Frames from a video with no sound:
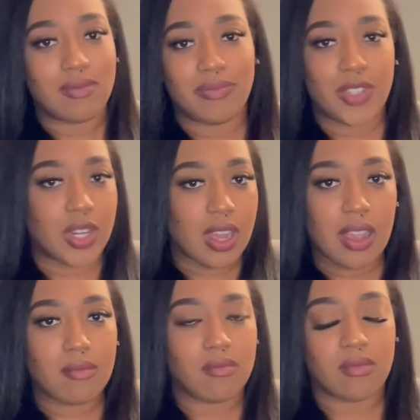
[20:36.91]
You're not.
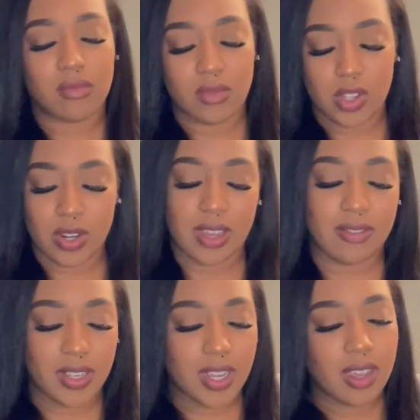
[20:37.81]
You're
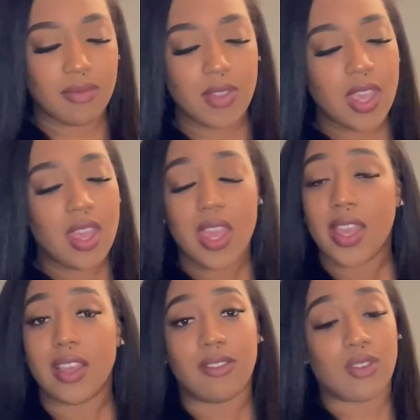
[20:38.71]
definitely not.
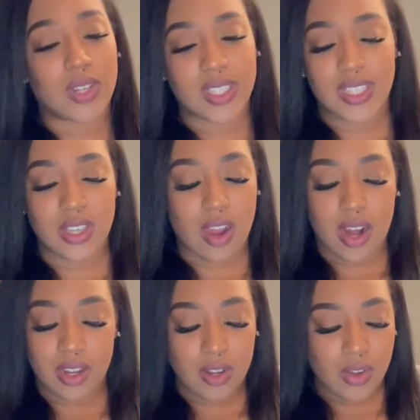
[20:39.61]
Of course, you
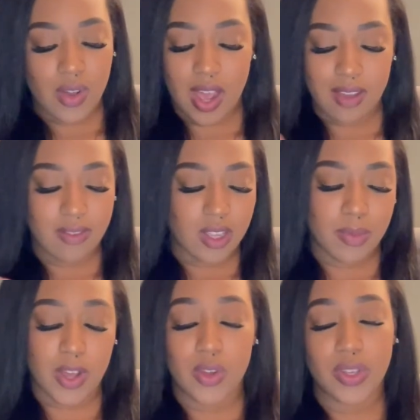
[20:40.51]
already know how I feel
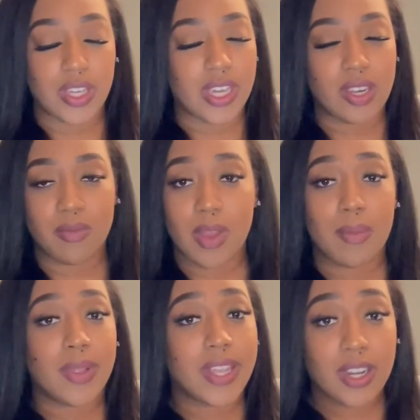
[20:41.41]
about getting in my
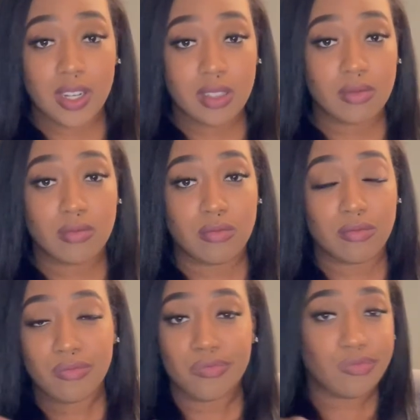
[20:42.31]
planner,
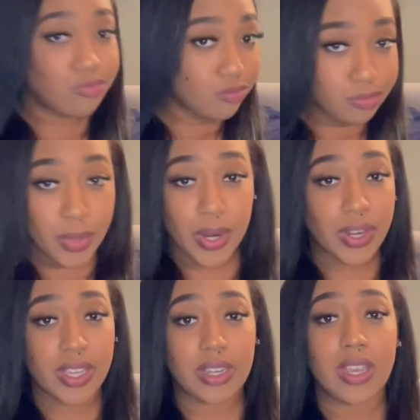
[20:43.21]

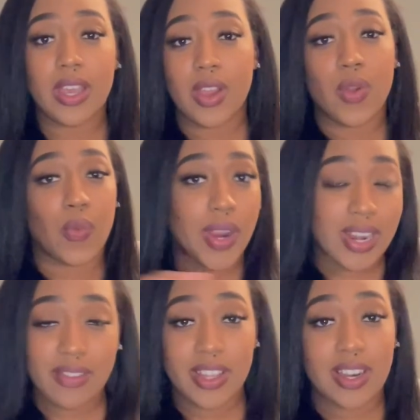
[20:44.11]
period, writing
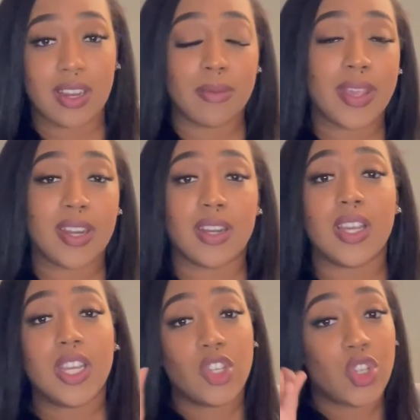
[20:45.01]
everything down in the planner,
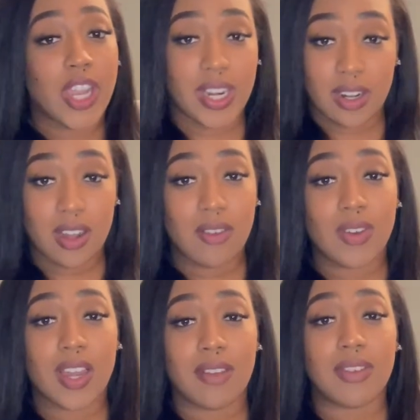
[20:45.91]
checking it off when
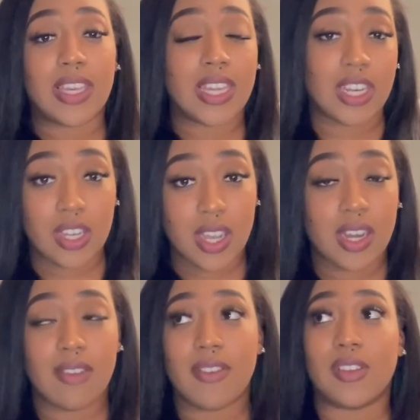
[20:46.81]
I get it done.
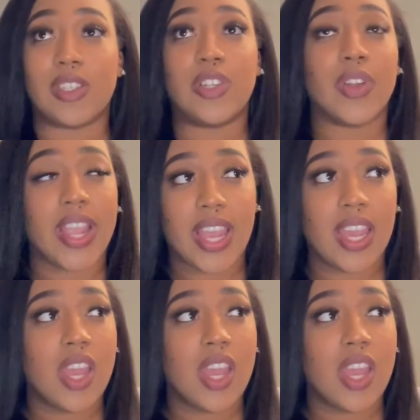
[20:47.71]
It feels great.